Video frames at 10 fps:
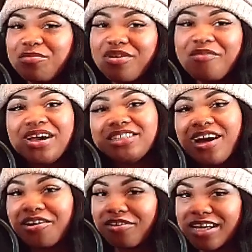have brought my
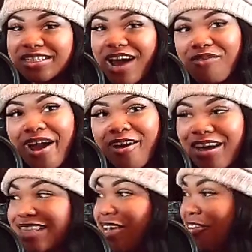journal because I write.
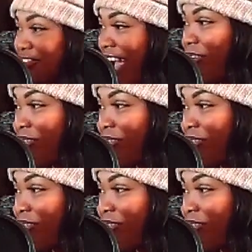I told you I